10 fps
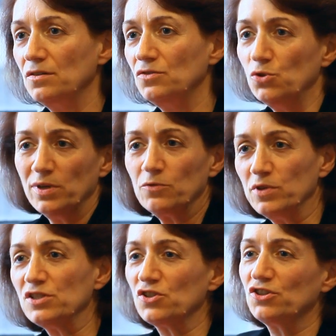Doing
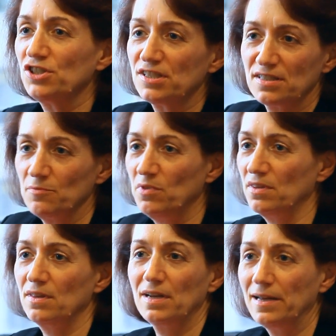research is something
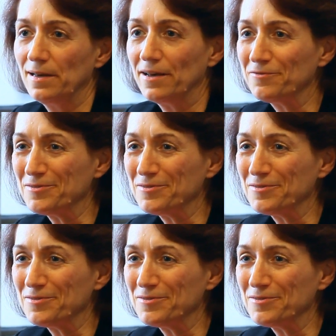that I love.